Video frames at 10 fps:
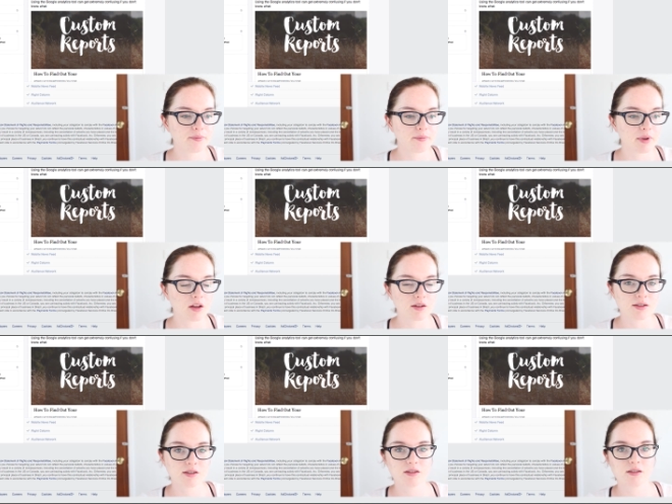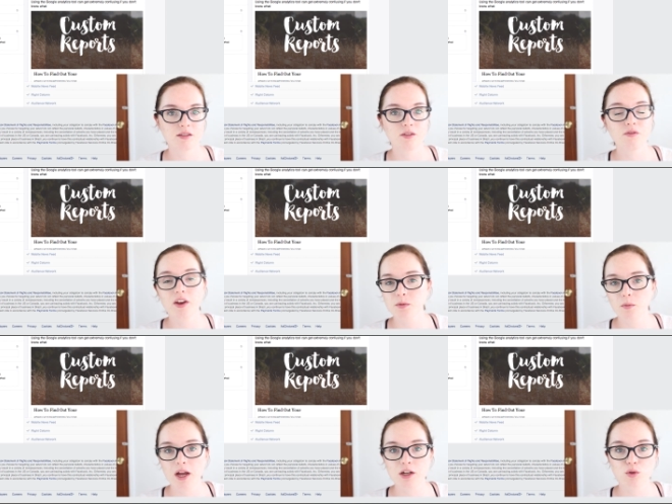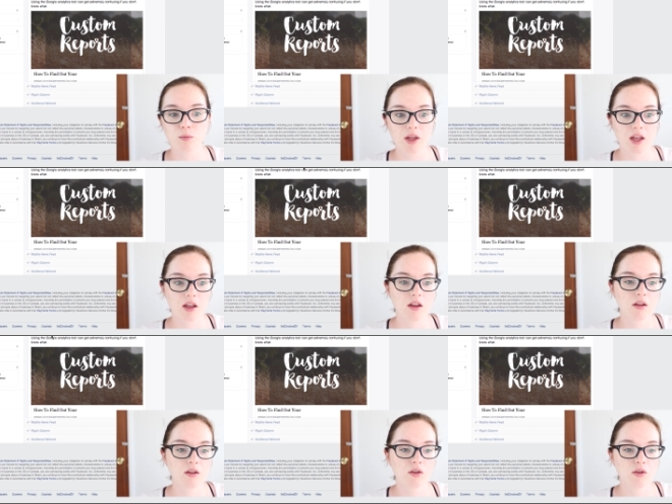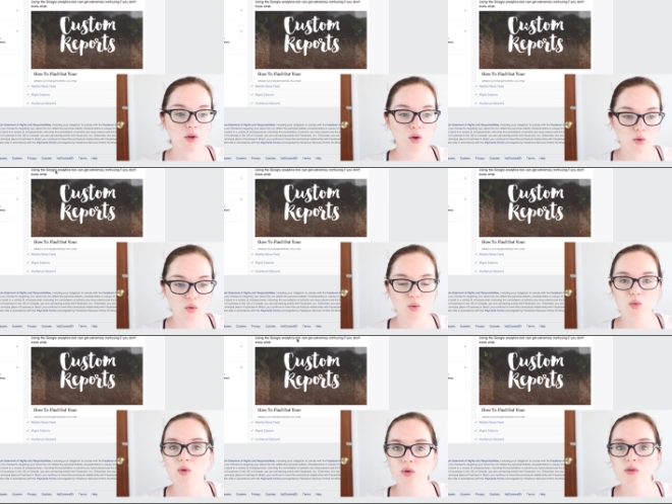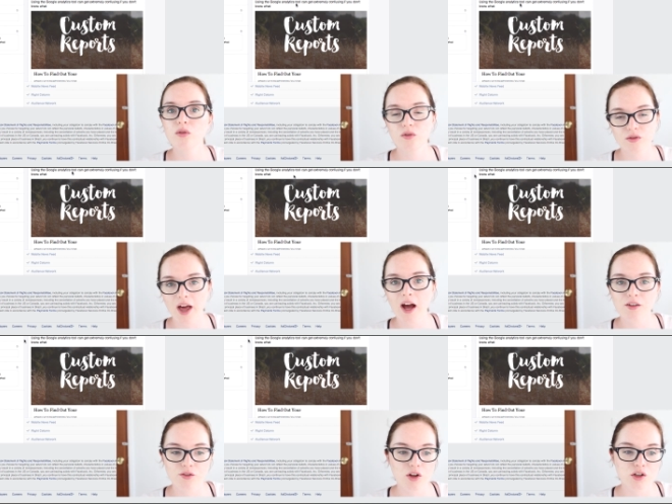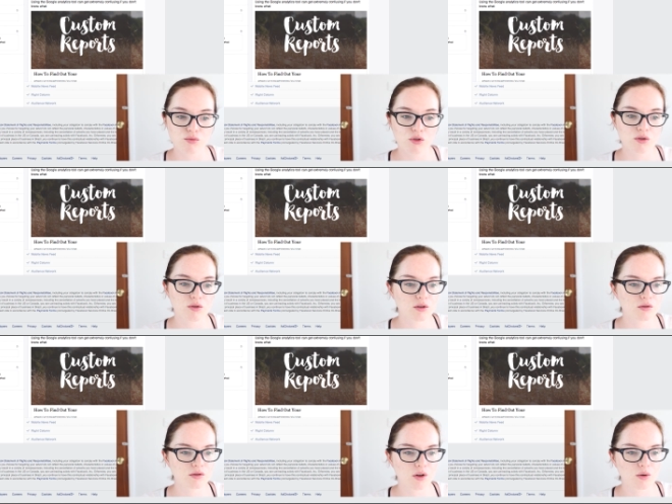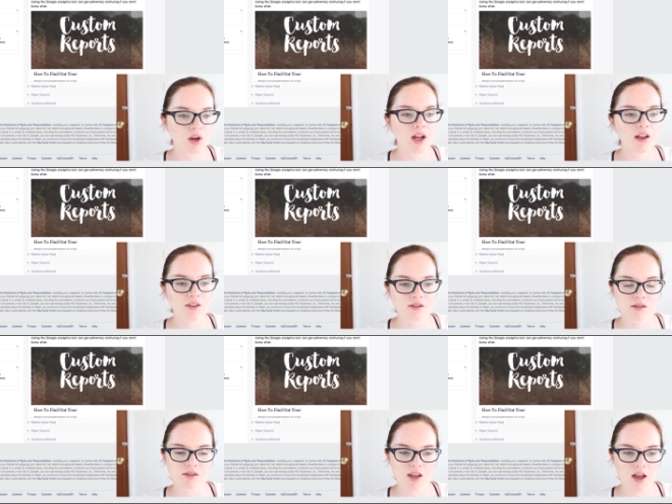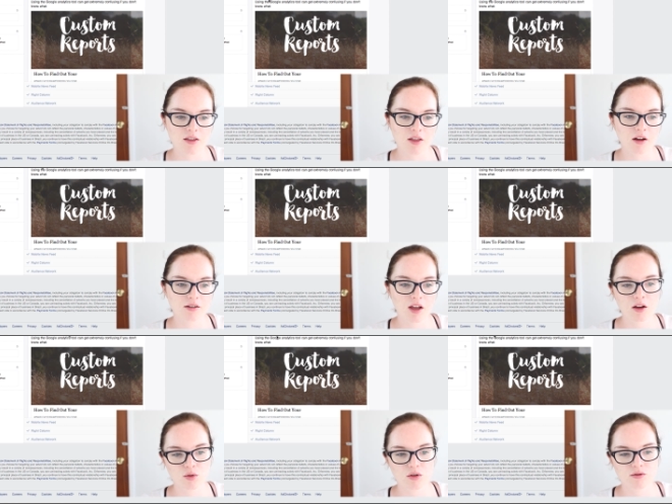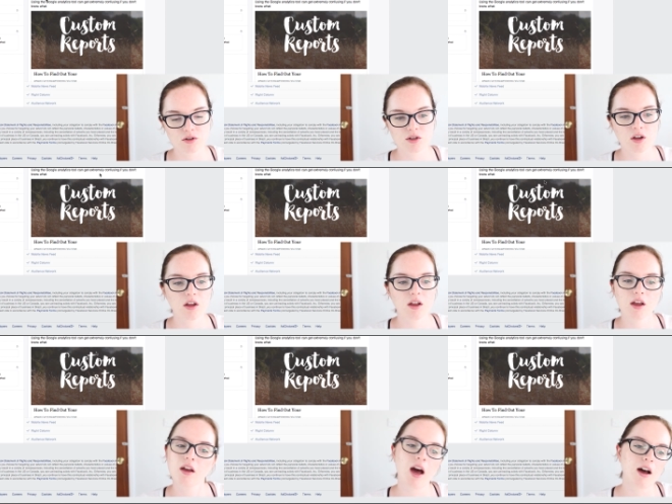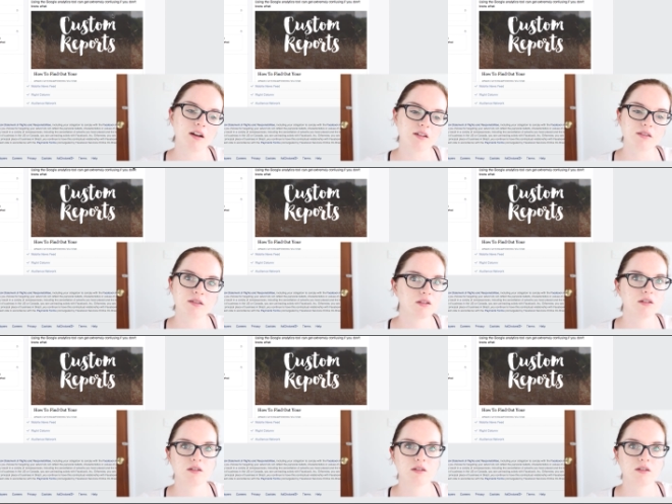because the Facebook page will be who the advert is run through. So this will say that Kat Crawford has